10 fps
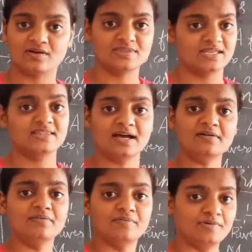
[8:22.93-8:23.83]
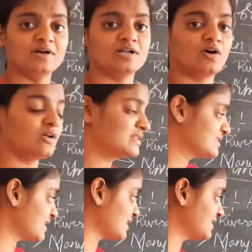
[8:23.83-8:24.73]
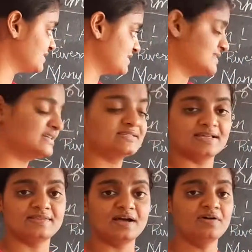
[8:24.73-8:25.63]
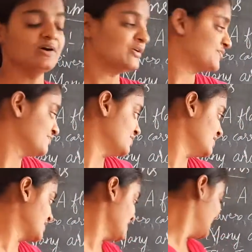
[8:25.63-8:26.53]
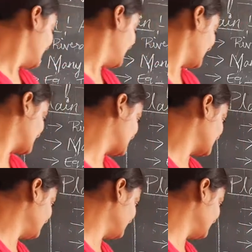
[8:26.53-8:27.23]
in the world. All these are the deserts in the world. Next,